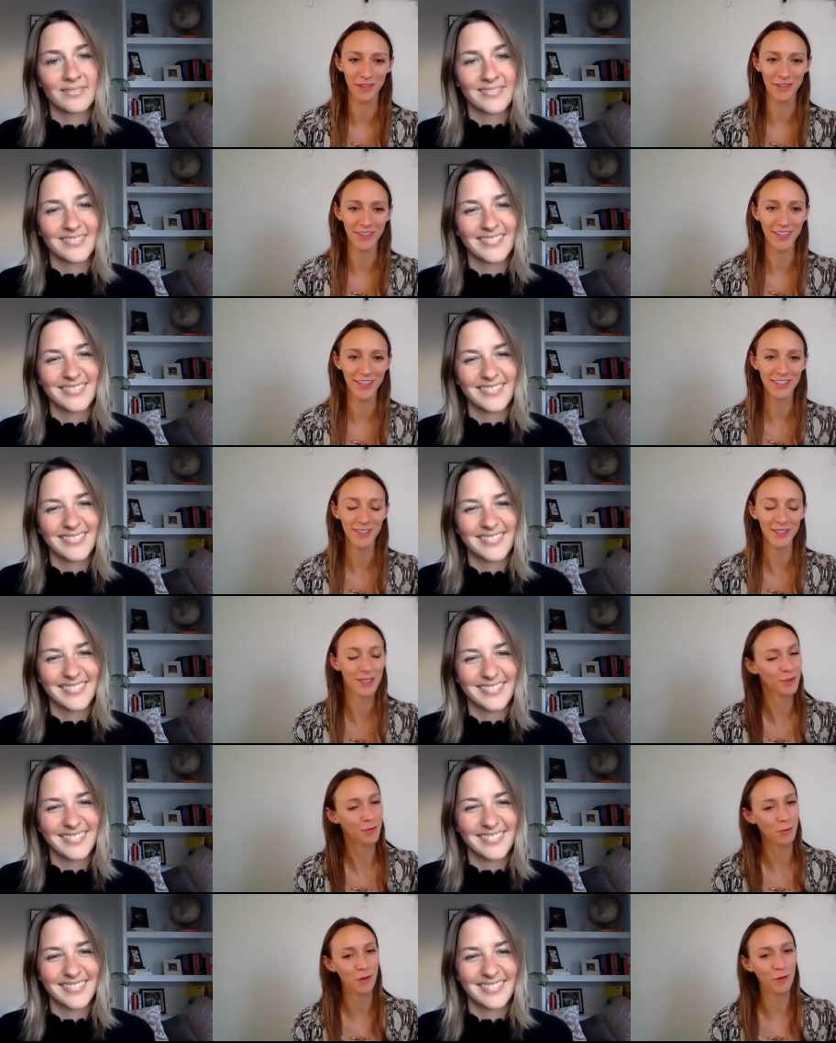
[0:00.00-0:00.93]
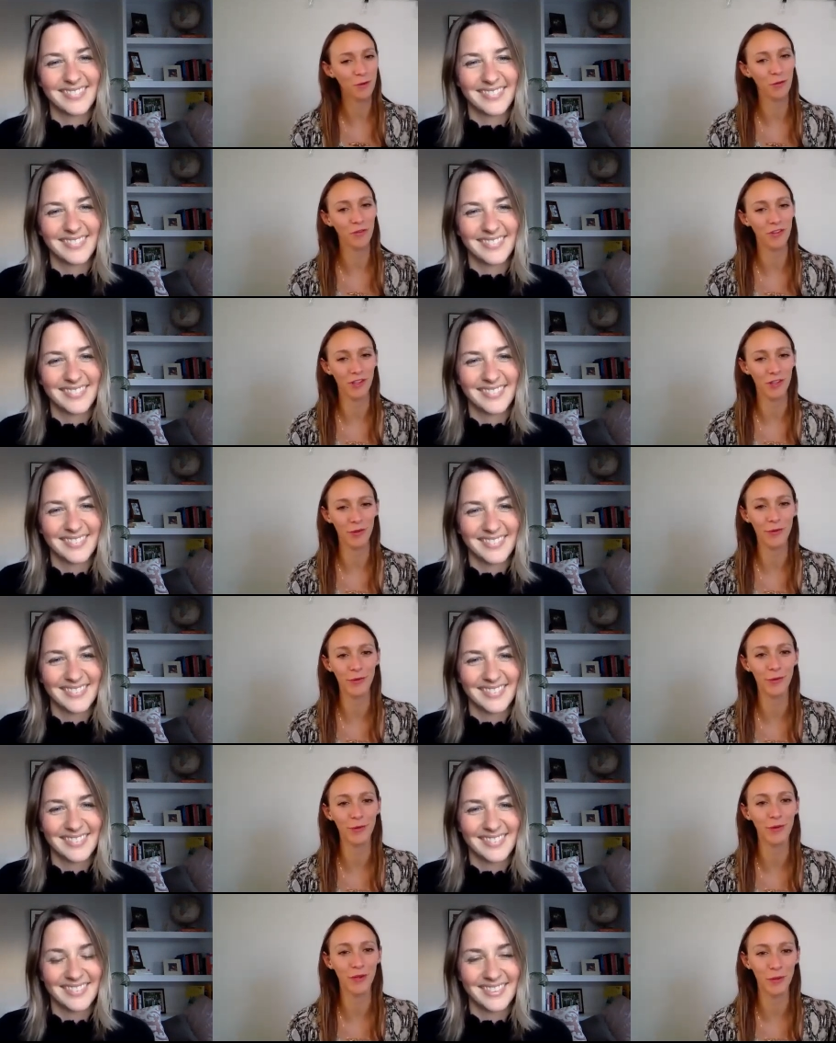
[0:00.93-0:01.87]
Speaker 1: Wheat Ridge. So that's really cool that
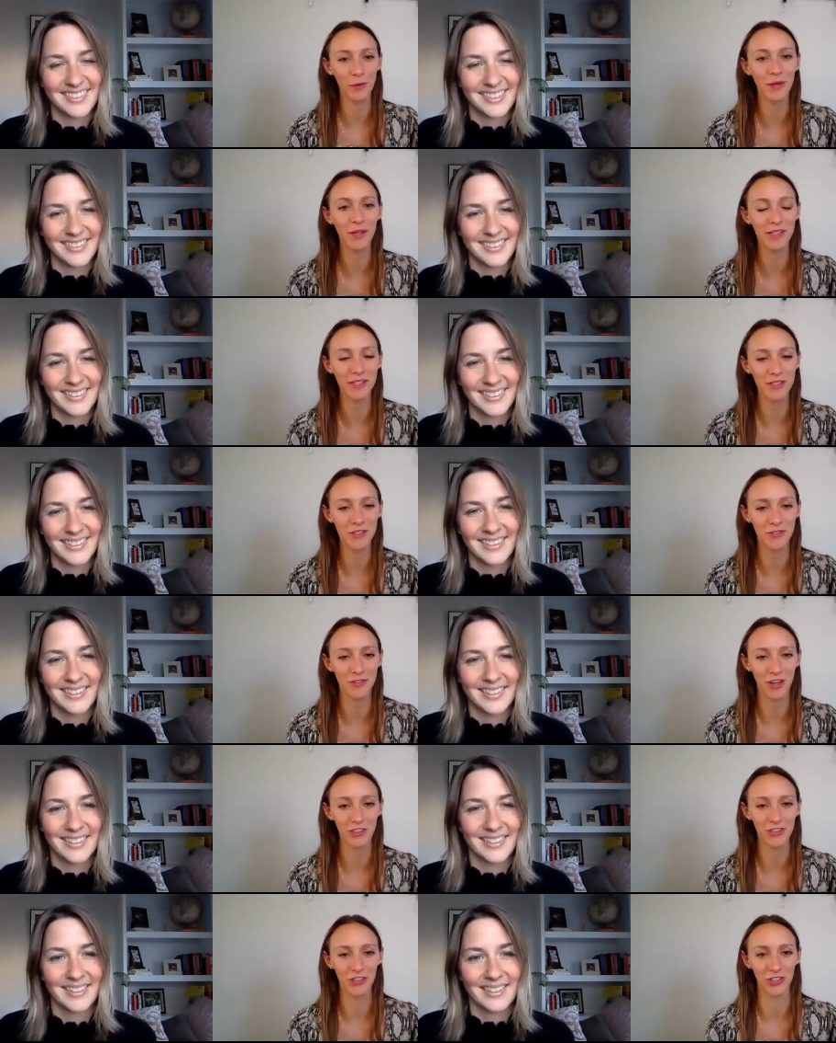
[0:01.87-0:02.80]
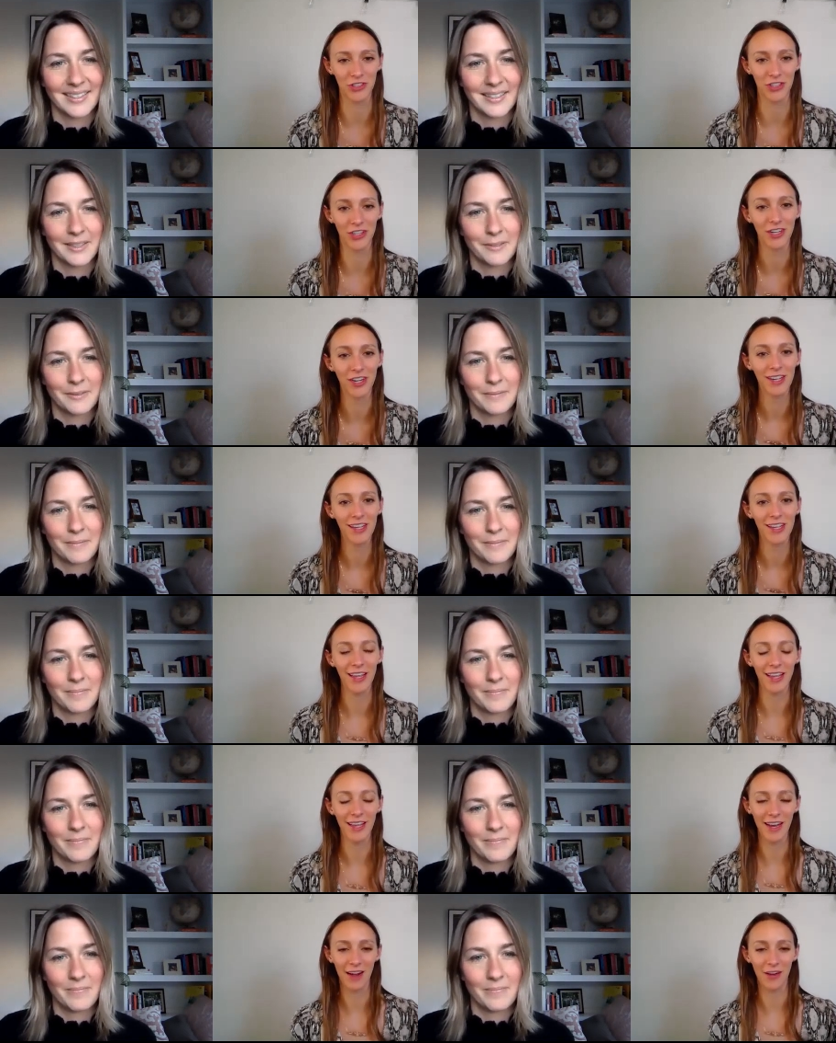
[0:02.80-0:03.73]
you you get to structure
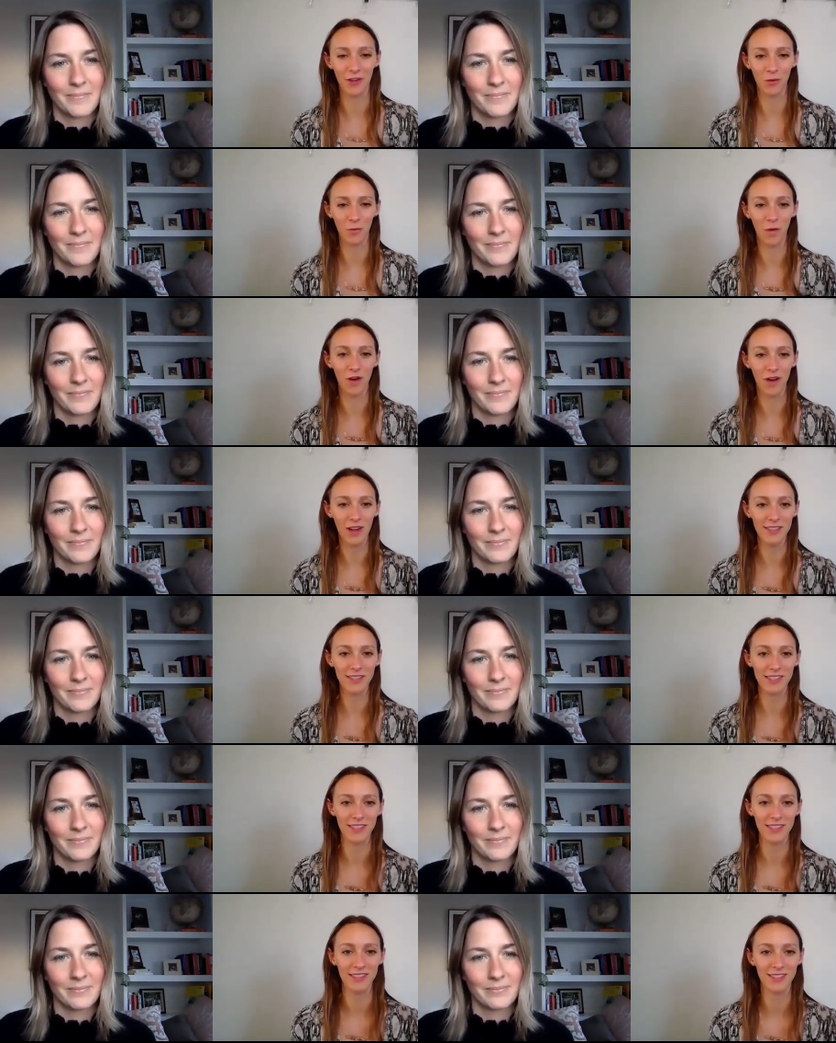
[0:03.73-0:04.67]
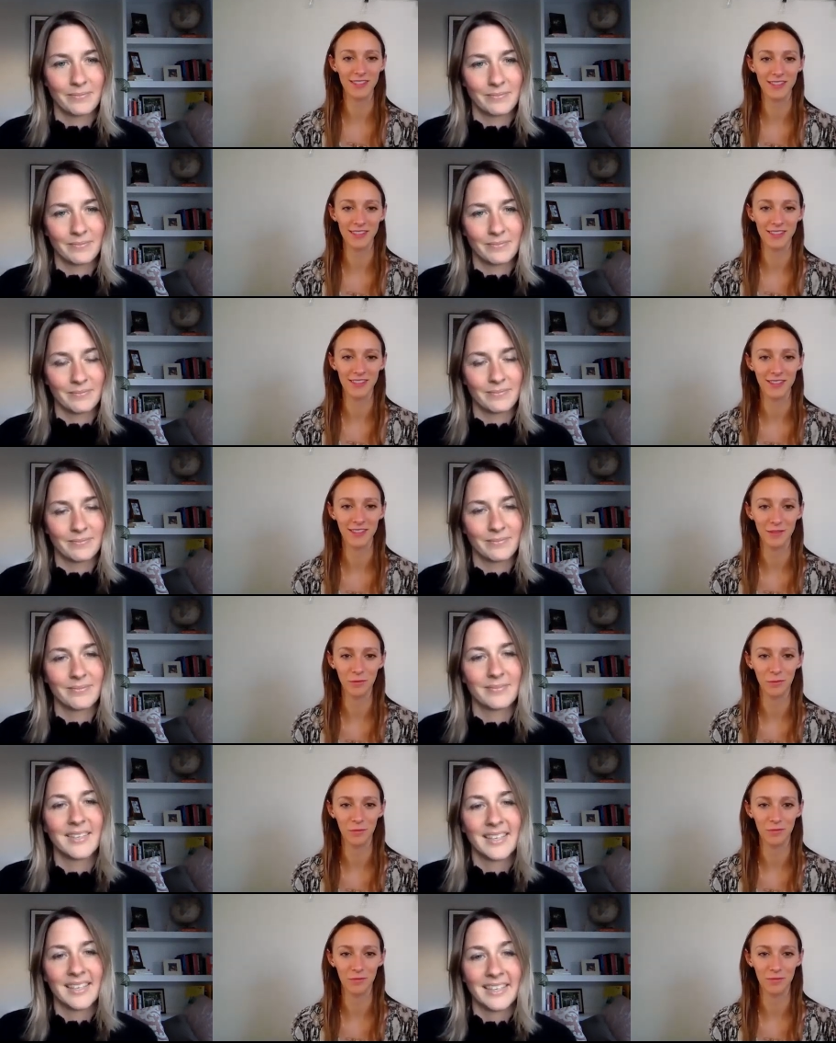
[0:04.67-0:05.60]
it how you want
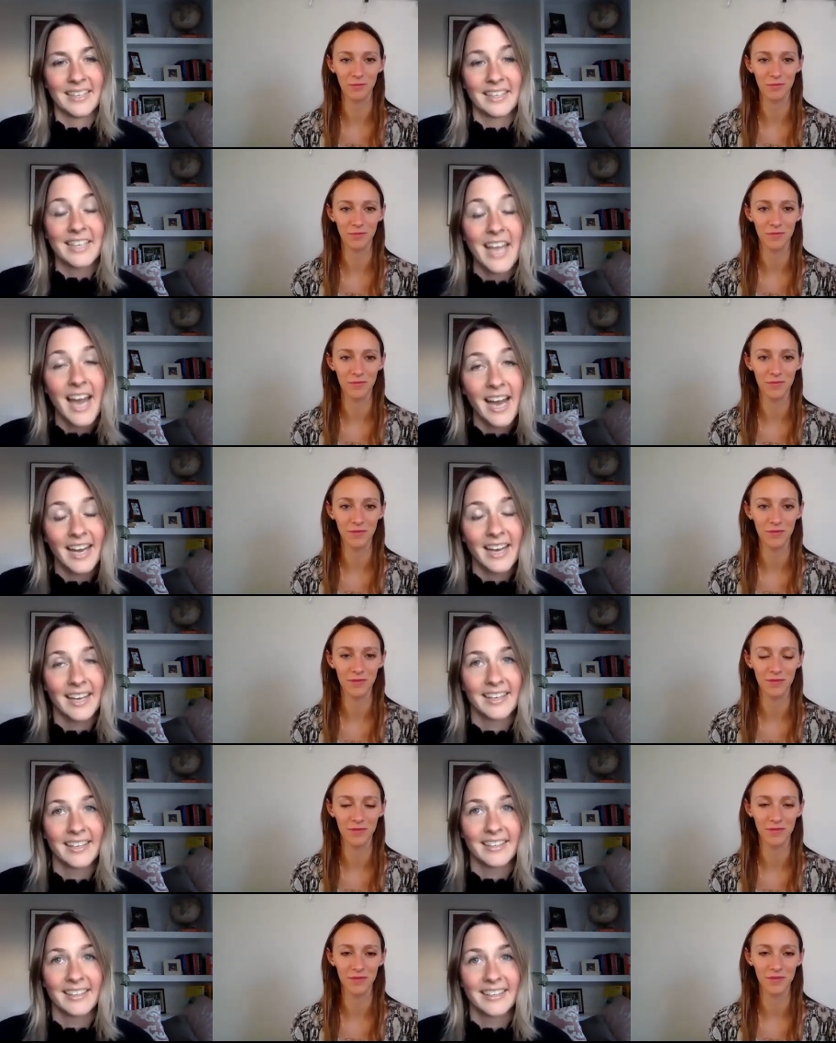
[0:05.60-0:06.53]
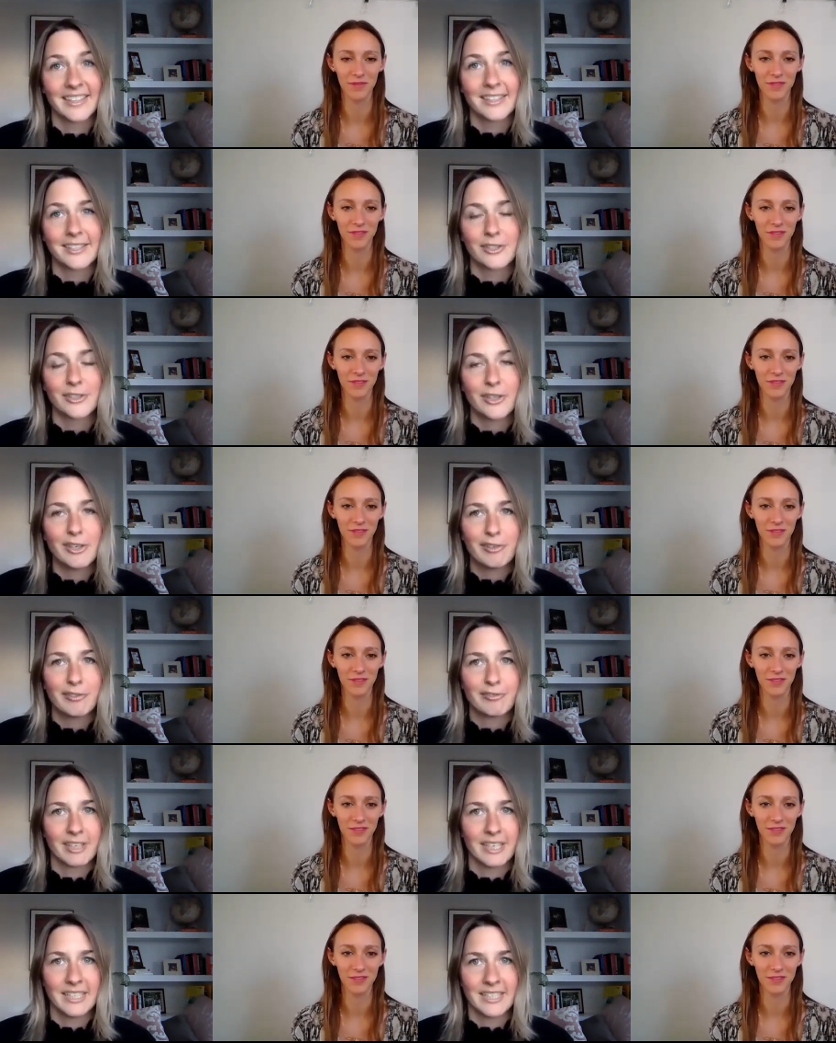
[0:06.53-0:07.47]
Speaker 2: yeah, it's so
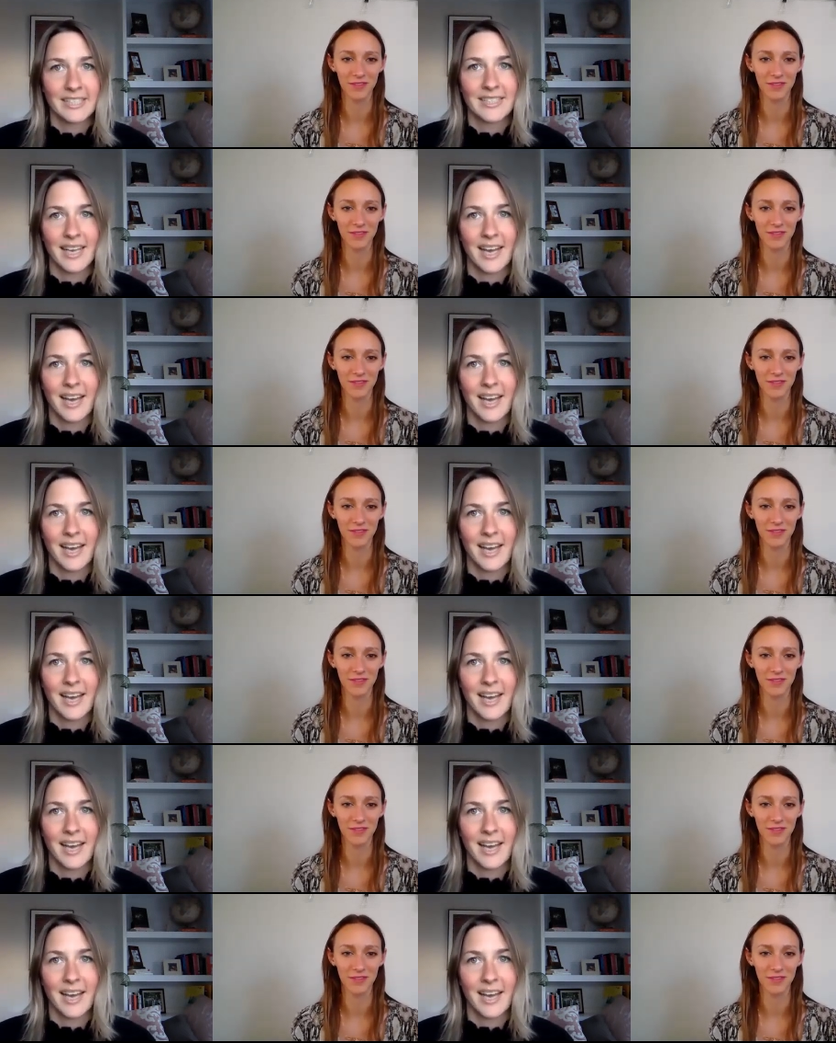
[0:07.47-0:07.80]
fun to